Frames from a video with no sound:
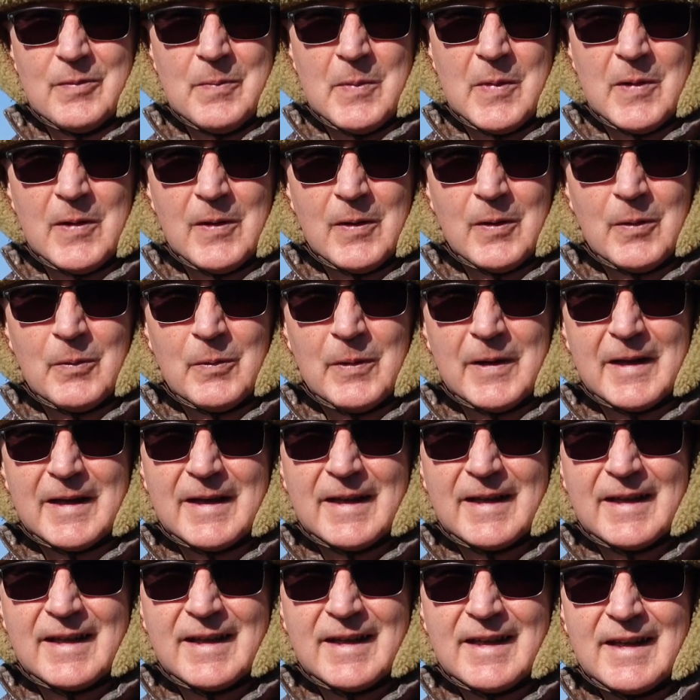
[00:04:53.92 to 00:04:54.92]
a mile away.
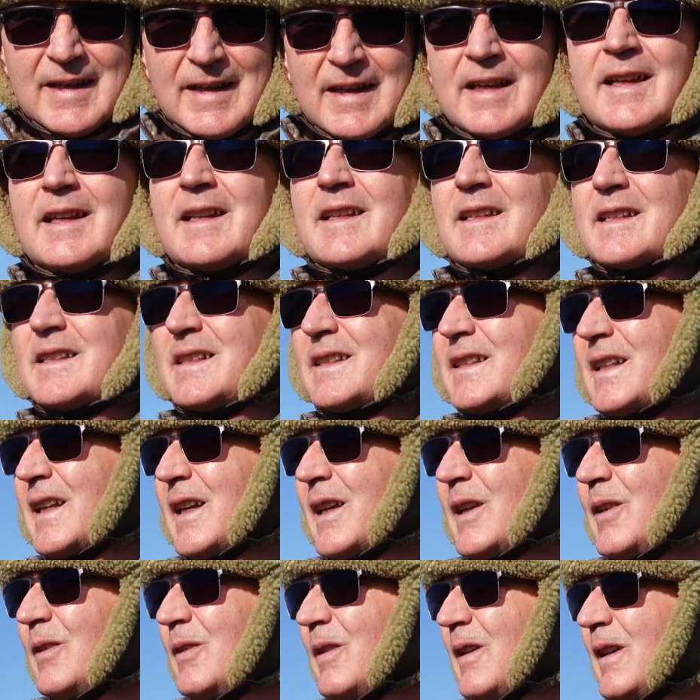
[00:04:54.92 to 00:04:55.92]

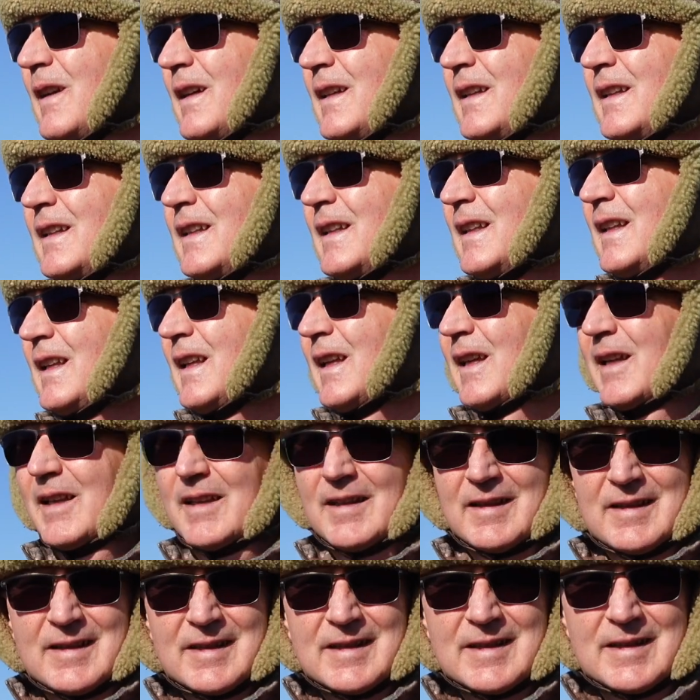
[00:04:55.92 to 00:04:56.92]
So yeah,
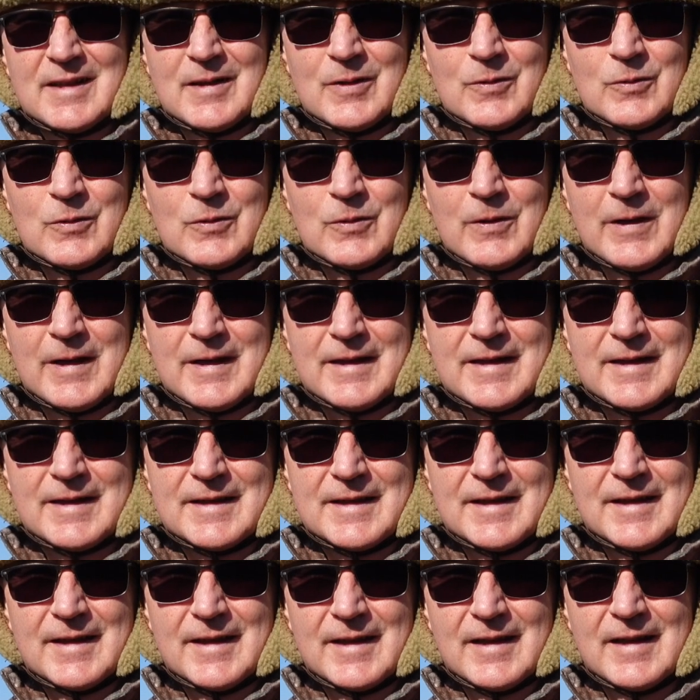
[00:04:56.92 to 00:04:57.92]
still great to
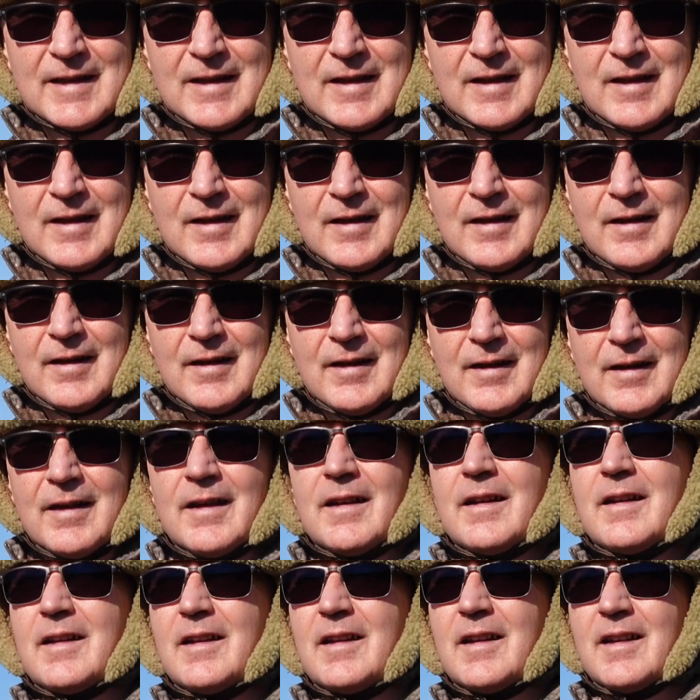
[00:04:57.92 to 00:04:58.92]
see.
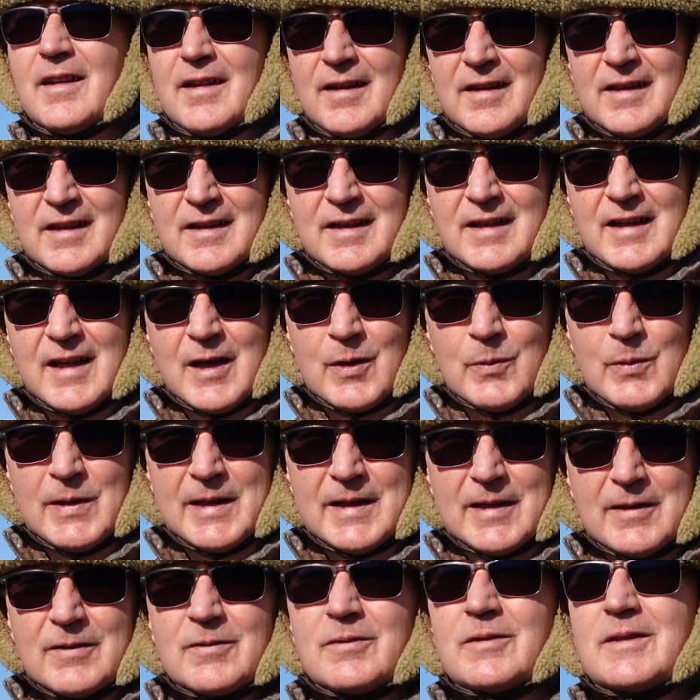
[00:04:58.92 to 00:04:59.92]
And yeah, we
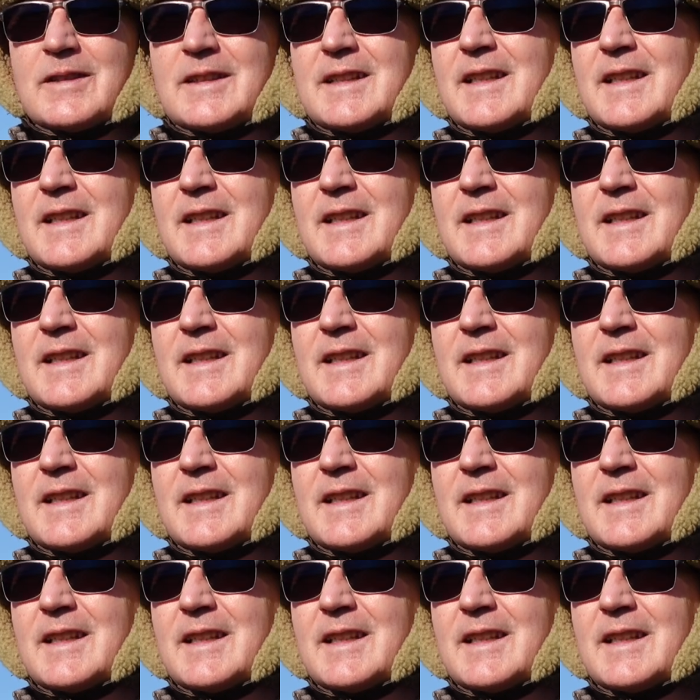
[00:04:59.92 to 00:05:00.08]
don't